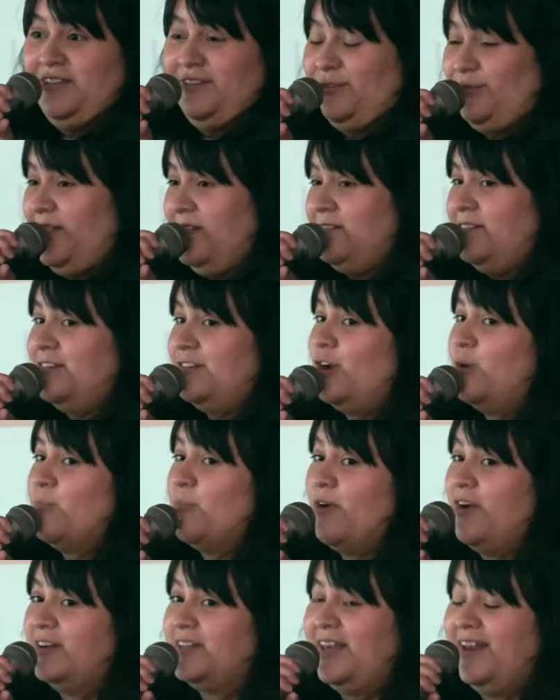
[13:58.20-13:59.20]
because we have to
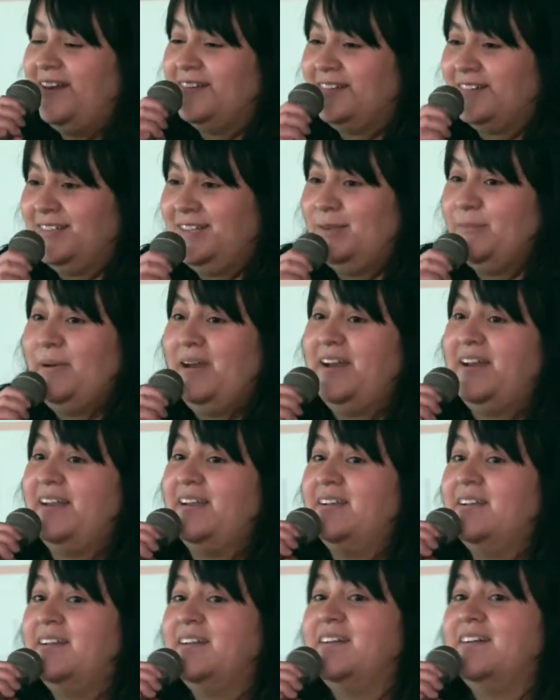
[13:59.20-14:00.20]
start broadcasting
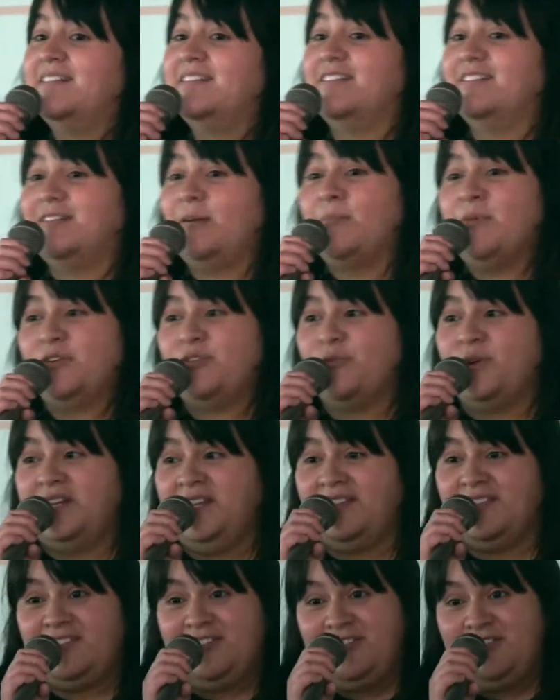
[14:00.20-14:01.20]
by December
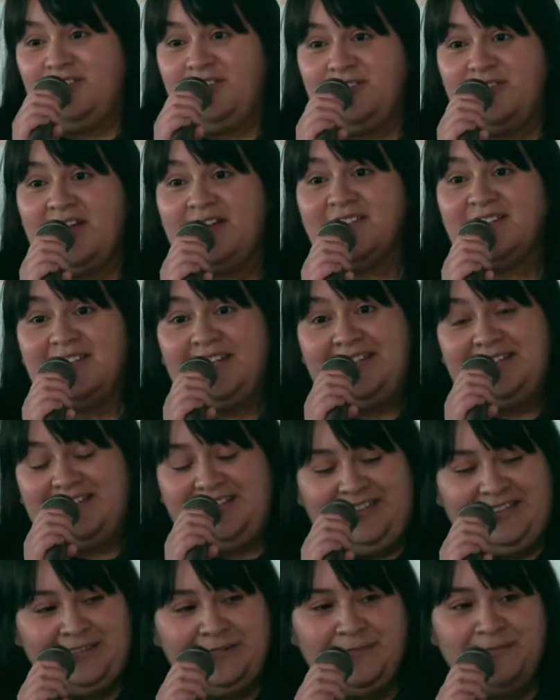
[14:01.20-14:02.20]
23rd,
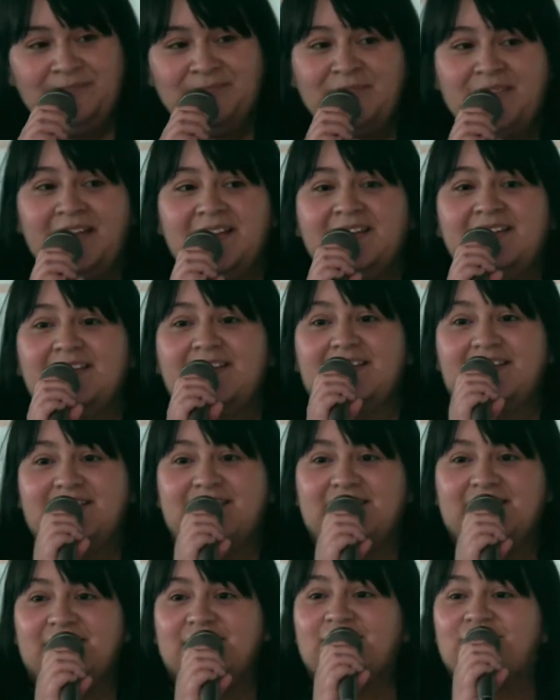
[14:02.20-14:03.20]
2018. Or
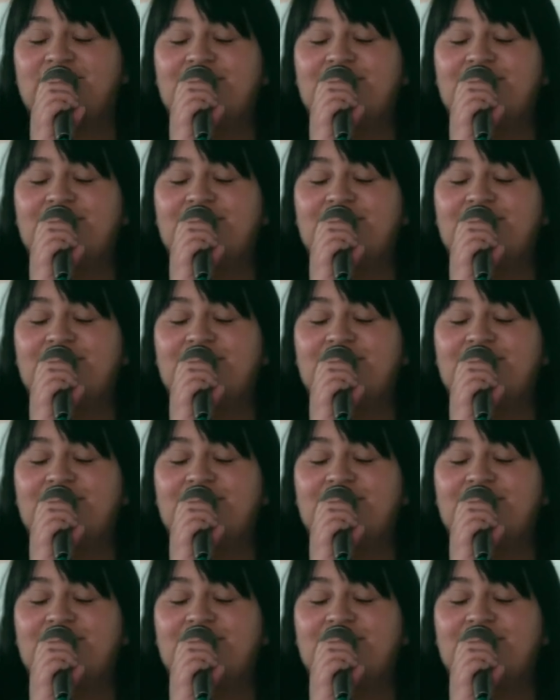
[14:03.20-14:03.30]
this year,